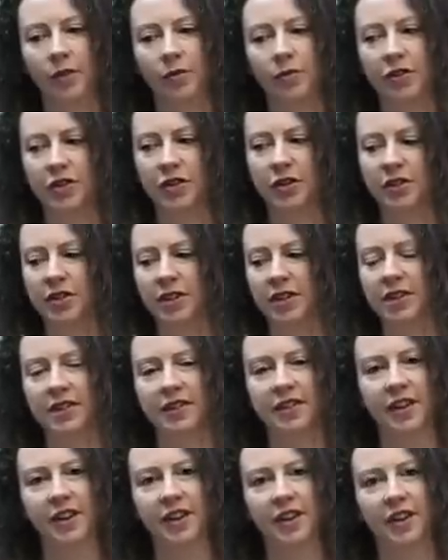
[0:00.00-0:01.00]

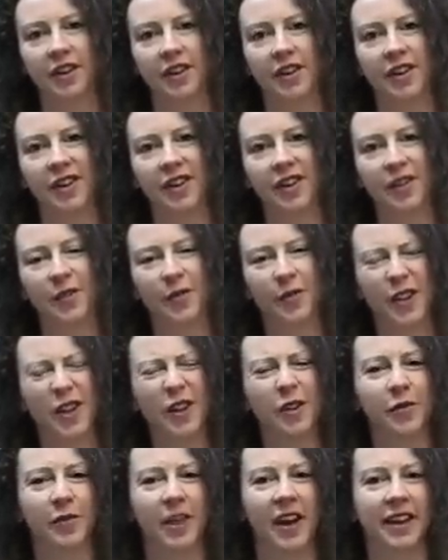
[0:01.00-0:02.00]
reduces the
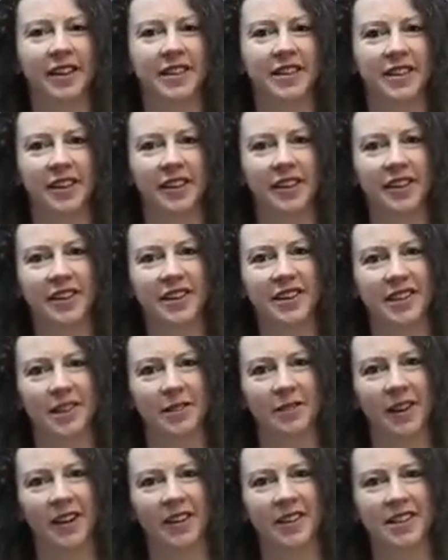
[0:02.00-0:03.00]
fear factor
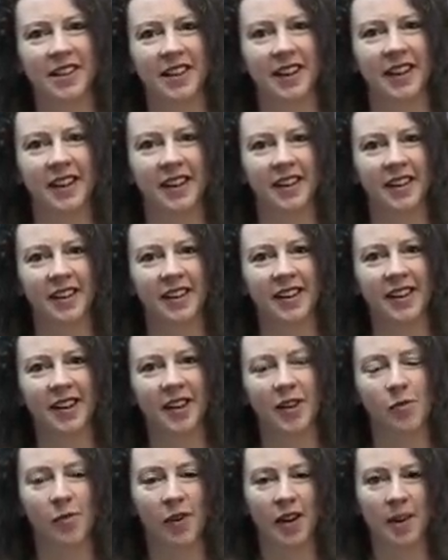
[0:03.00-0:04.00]
surrounding
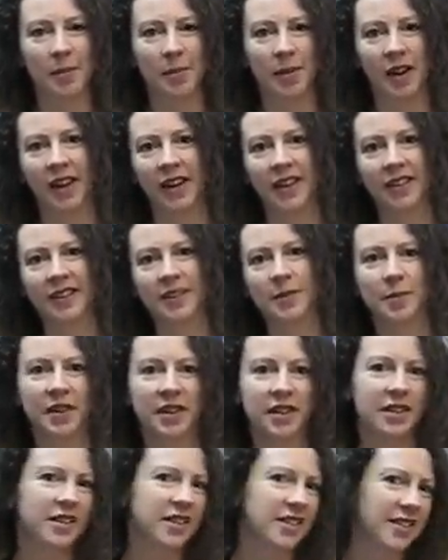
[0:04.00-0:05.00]
weight plates,
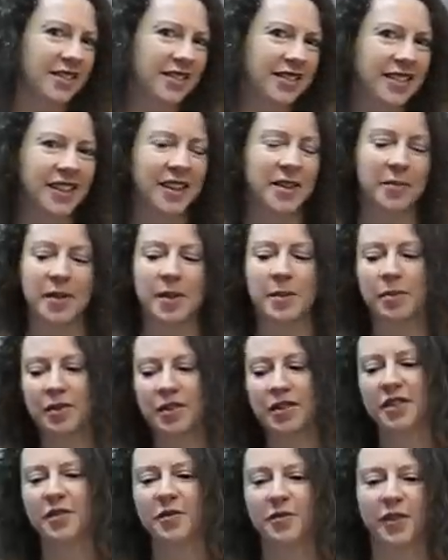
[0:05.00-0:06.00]
because people
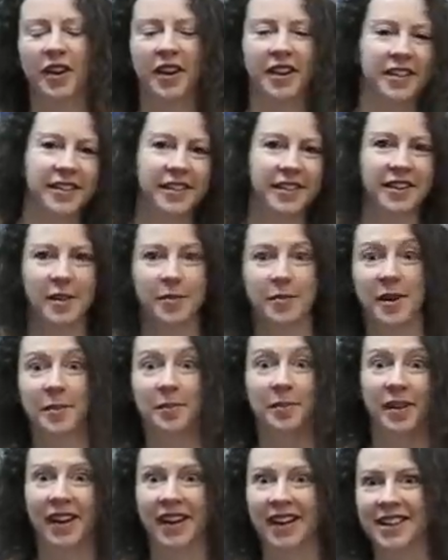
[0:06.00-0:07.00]
do find the
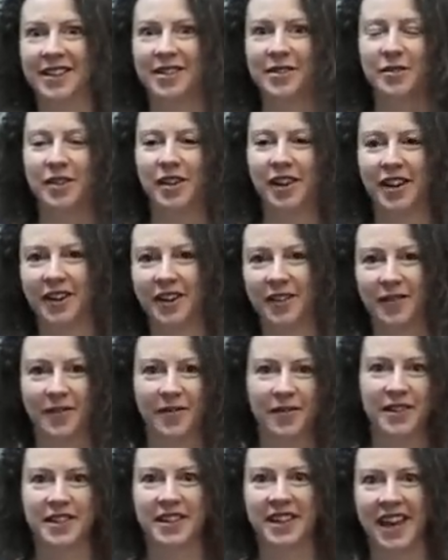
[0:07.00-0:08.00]
big plates all kind of
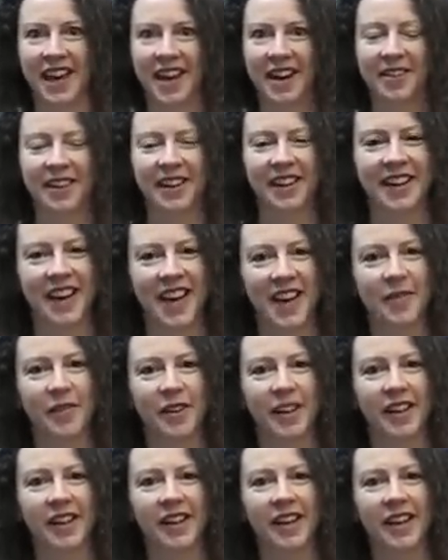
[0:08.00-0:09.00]
scary and
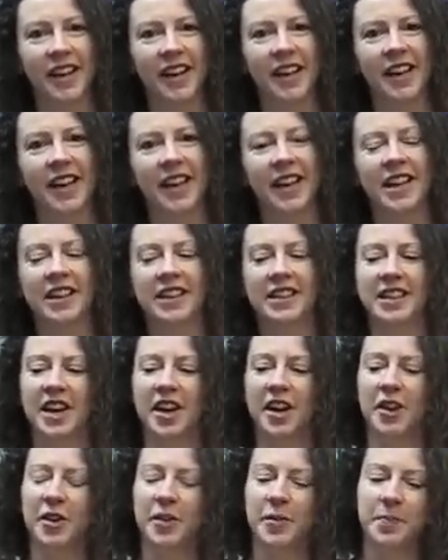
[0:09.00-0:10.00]
heavy. So
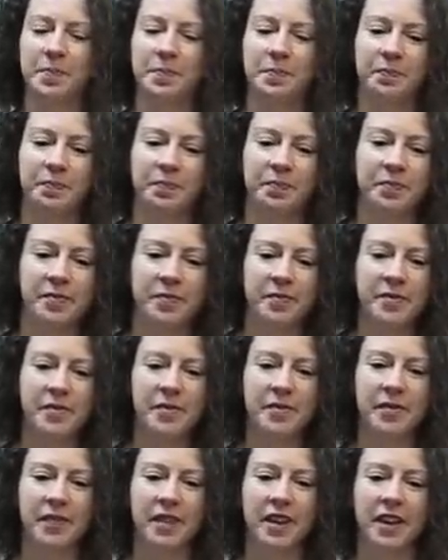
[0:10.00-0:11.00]

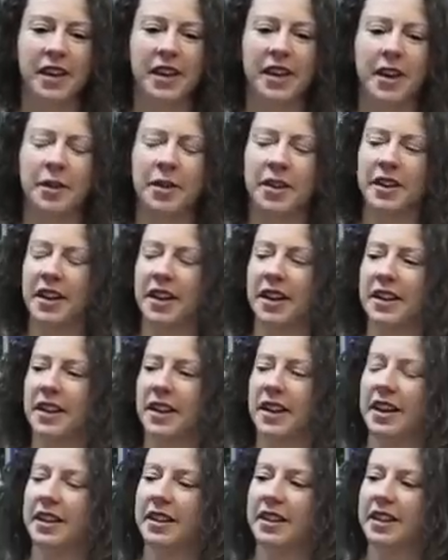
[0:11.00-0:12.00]

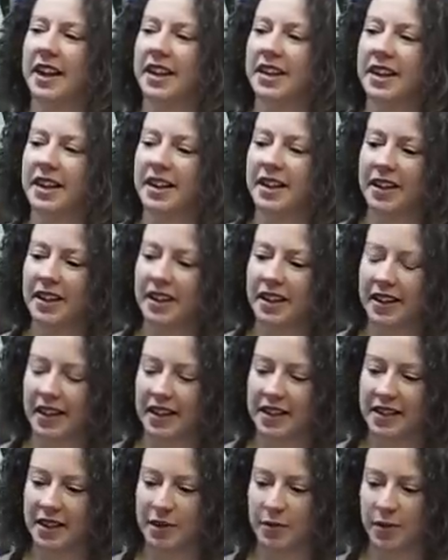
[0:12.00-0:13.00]
and
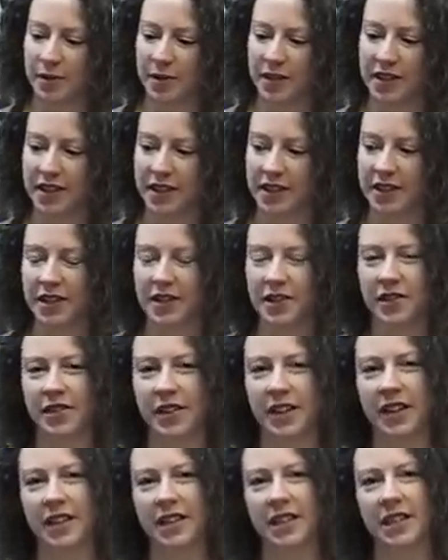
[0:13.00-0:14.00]
getting women to do
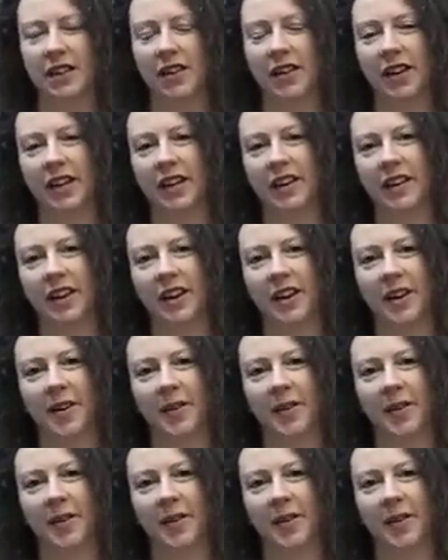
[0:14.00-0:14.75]
things like